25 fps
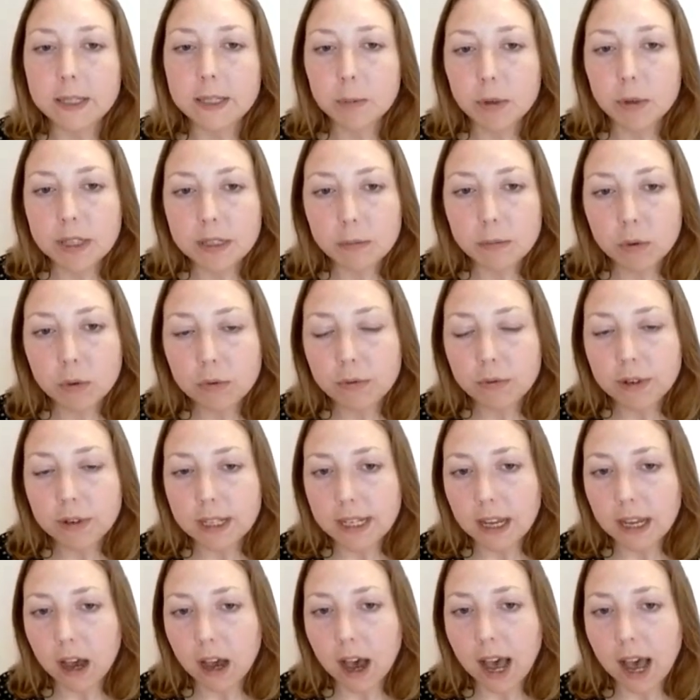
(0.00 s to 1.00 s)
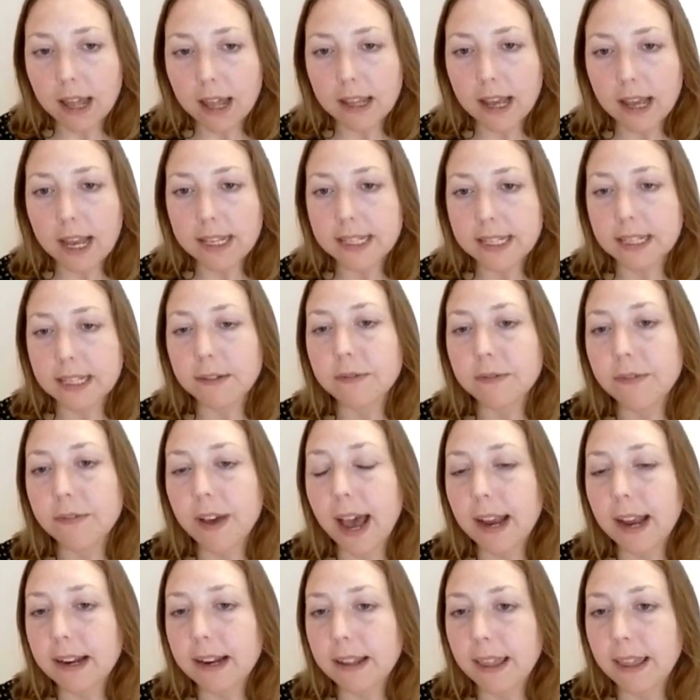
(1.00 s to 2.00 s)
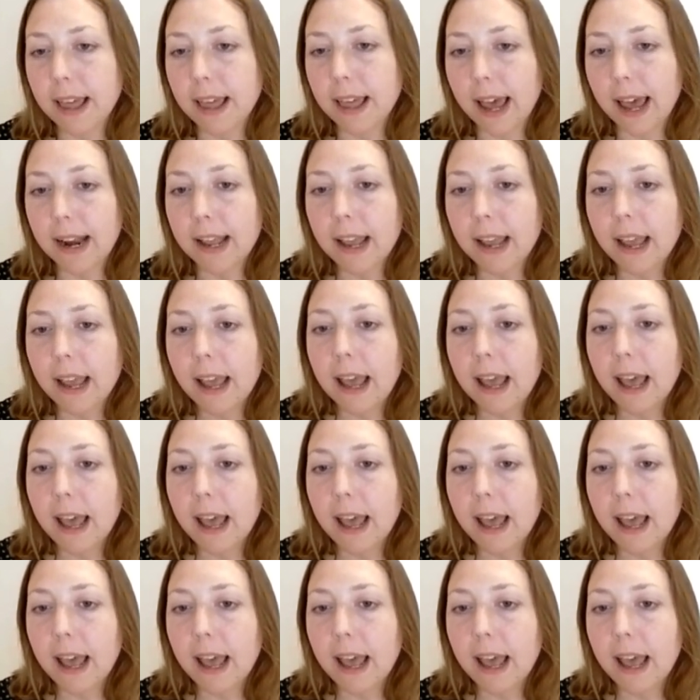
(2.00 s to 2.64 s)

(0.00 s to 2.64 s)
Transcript: this principle really highlights the fact that